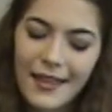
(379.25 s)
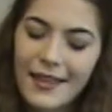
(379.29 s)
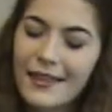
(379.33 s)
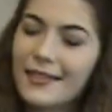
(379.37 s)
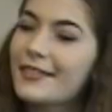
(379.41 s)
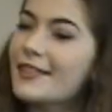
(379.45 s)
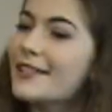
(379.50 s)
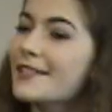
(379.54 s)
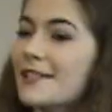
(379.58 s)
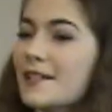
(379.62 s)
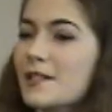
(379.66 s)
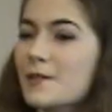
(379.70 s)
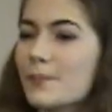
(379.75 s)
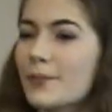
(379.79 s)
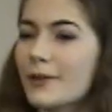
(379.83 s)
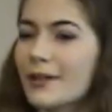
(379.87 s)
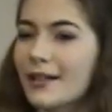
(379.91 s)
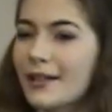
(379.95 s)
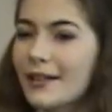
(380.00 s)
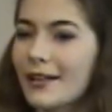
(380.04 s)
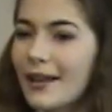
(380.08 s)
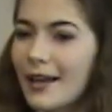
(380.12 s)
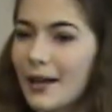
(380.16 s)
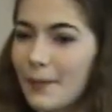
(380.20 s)
This has
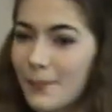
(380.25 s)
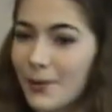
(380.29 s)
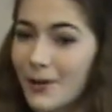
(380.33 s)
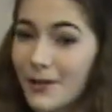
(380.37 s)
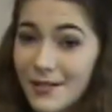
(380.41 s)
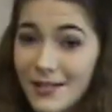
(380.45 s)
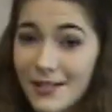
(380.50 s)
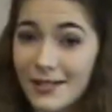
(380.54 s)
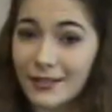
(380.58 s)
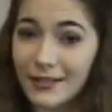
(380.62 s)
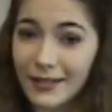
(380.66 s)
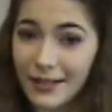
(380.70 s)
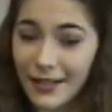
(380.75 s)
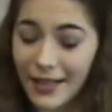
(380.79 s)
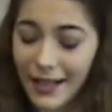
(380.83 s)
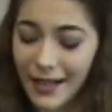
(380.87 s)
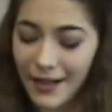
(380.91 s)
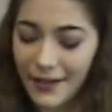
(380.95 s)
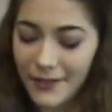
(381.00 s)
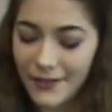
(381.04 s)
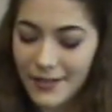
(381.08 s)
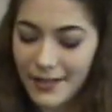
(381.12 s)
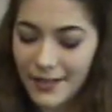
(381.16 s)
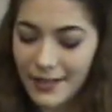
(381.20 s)
been a personal
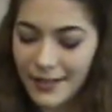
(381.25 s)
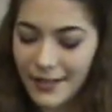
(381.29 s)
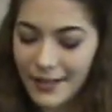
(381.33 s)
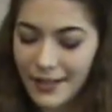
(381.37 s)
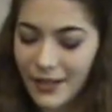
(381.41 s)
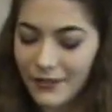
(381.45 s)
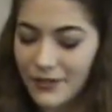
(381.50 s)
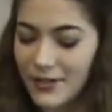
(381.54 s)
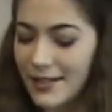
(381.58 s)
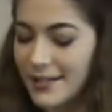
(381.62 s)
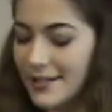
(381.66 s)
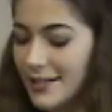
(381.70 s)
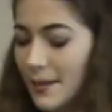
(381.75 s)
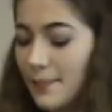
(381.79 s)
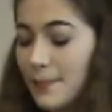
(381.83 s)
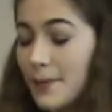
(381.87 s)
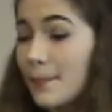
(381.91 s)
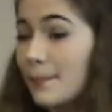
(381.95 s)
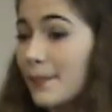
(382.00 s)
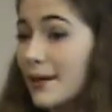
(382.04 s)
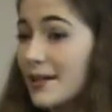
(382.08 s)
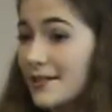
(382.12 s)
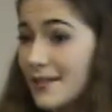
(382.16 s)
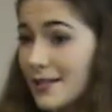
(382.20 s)
account of the
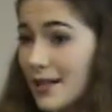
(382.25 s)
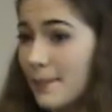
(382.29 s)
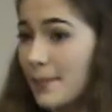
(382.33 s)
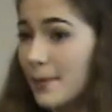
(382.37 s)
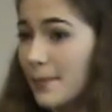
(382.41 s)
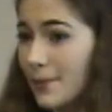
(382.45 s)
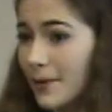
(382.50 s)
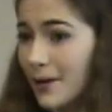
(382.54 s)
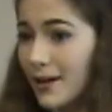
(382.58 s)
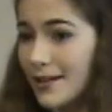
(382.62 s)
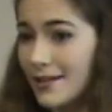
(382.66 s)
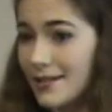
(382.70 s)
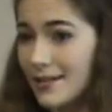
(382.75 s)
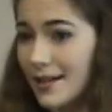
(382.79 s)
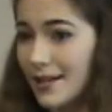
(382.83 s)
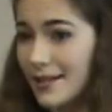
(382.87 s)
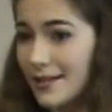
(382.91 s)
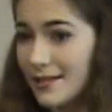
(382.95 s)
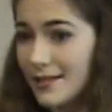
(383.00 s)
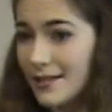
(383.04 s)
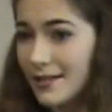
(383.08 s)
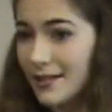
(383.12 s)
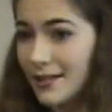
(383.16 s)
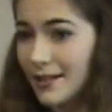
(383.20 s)
step-by-step
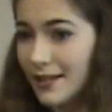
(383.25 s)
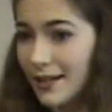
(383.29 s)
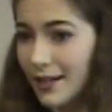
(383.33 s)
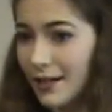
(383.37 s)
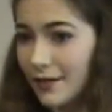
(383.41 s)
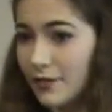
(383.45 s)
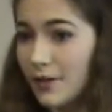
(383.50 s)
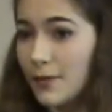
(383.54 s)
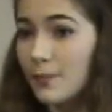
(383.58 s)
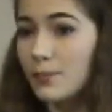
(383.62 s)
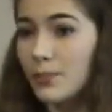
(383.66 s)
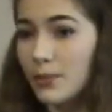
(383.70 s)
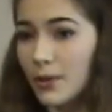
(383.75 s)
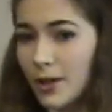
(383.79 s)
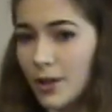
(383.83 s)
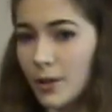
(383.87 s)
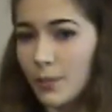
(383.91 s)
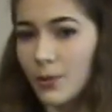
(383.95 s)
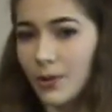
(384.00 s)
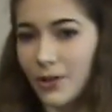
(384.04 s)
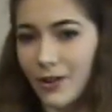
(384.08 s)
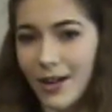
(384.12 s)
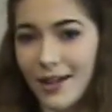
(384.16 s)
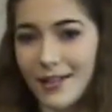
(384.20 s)
process of
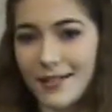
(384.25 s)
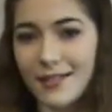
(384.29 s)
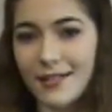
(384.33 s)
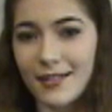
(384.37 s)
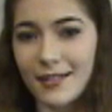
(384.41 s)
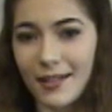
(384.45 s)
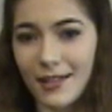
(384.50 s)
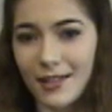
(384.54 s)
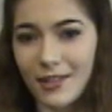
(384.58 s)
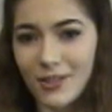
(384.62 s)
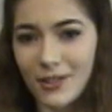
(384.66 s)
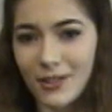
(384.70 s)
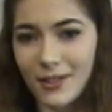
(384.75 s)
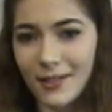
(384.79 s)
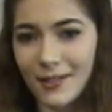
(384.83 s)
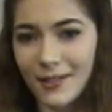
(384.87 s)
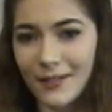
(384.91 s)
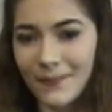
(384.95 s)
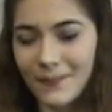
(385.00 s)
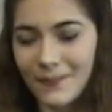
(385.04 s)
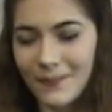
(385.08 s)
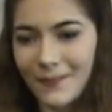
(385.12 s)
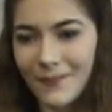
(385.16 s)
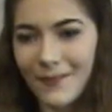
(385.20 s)
procrastination.
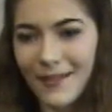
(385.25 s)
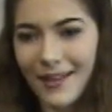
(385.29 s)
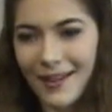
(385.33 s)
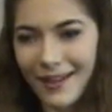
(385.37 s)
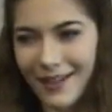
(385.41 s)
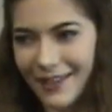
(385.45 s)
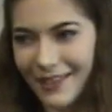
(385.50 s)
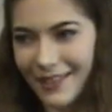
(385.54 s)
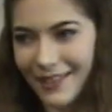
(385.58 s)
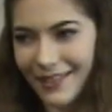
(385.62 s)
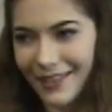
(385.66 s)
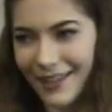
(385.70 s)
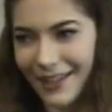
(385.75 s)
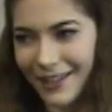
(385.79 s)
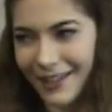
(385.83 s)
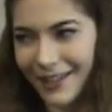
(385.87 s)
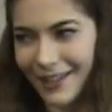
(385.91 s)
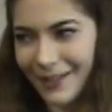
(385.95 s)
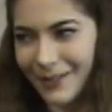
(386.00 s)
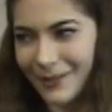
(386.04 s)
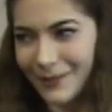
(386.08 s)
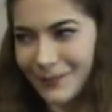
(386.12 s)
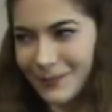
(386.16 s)
Thank you.